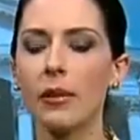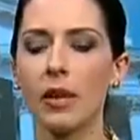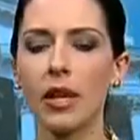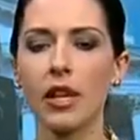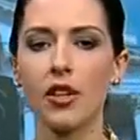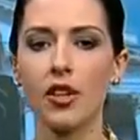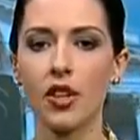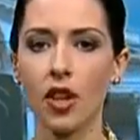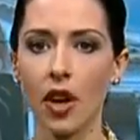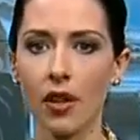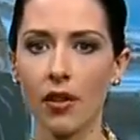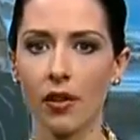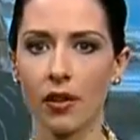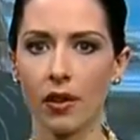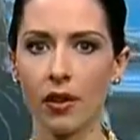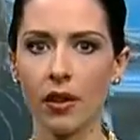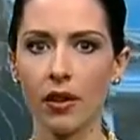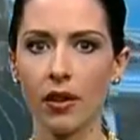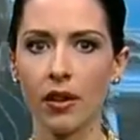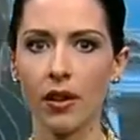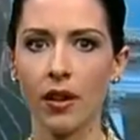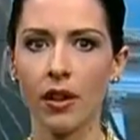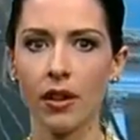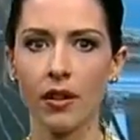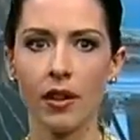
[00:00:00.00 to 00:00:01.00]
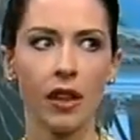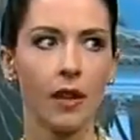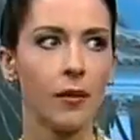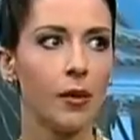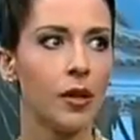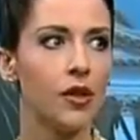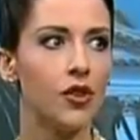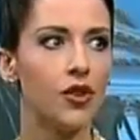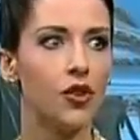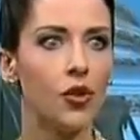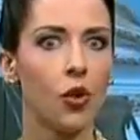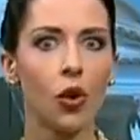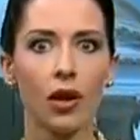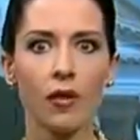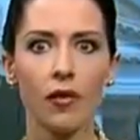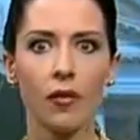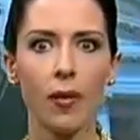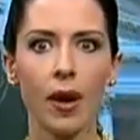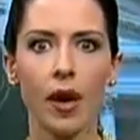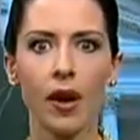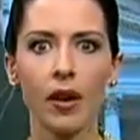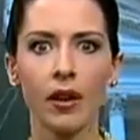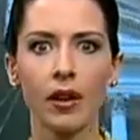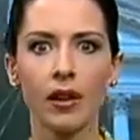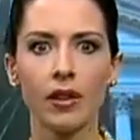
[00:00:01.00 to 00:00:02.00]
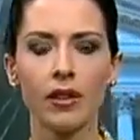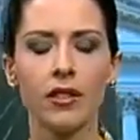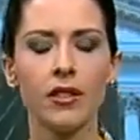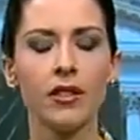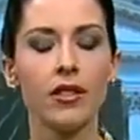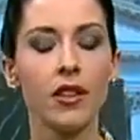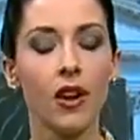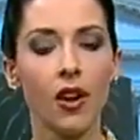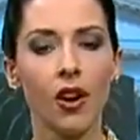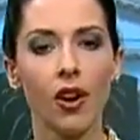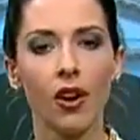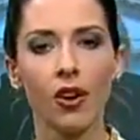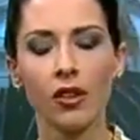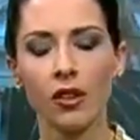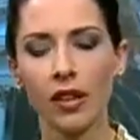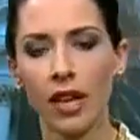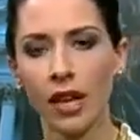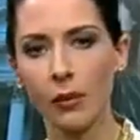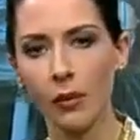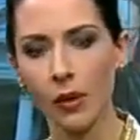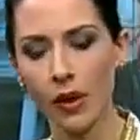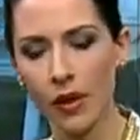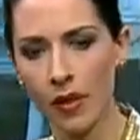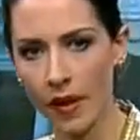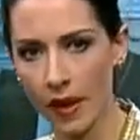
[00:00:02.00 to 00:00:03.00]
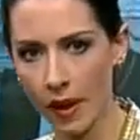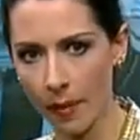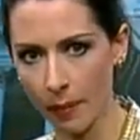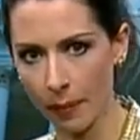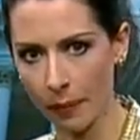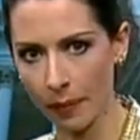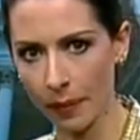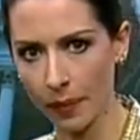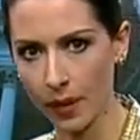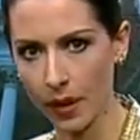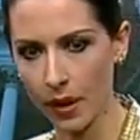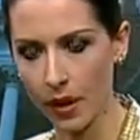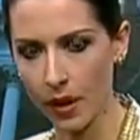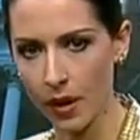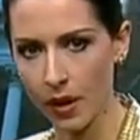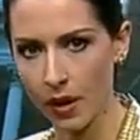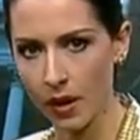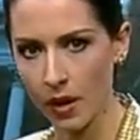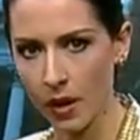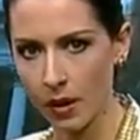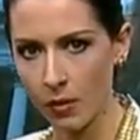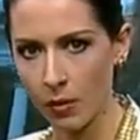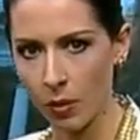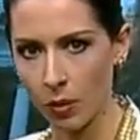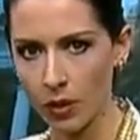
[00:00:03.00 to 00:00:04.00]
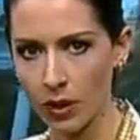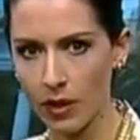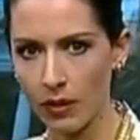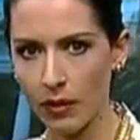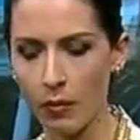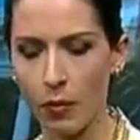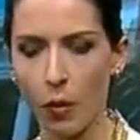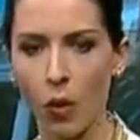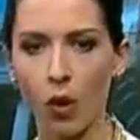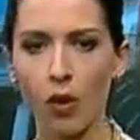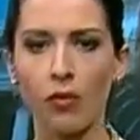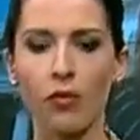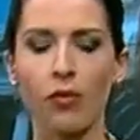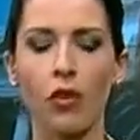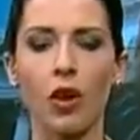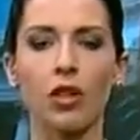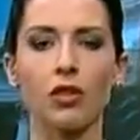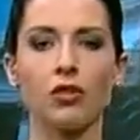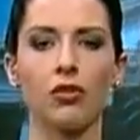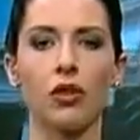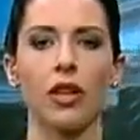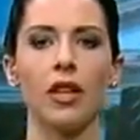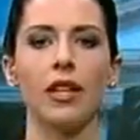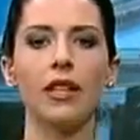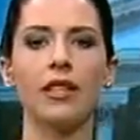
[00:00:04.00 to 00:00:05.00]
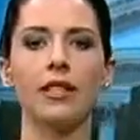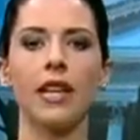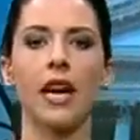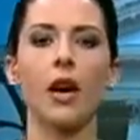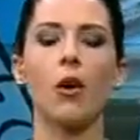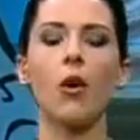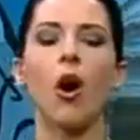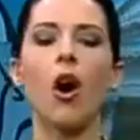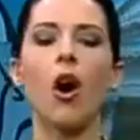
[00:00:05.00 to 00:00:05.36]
with each other than the majority of Americans are in line with them. What's even more frustrating is how